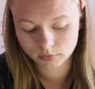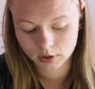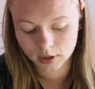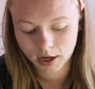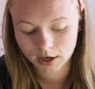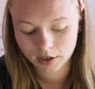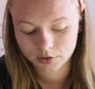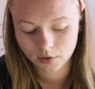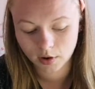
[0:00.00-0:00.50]
the
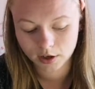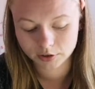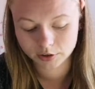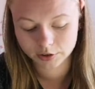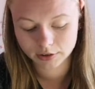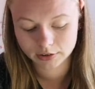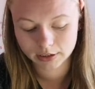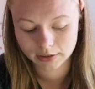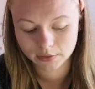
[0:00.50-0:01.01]
next
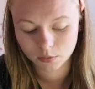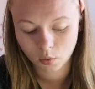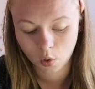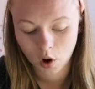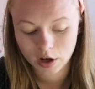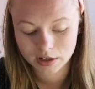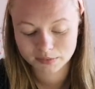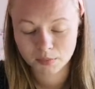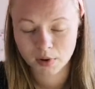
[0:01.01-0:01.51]
question
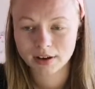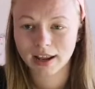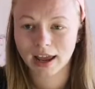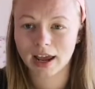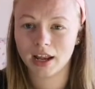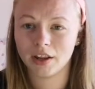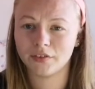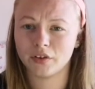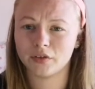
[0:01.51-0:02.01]
was my
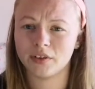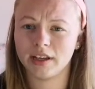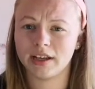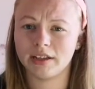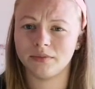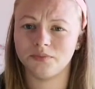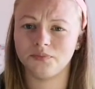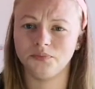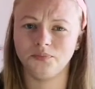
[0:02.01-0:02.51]
daily
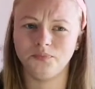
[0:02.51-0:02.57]
routine.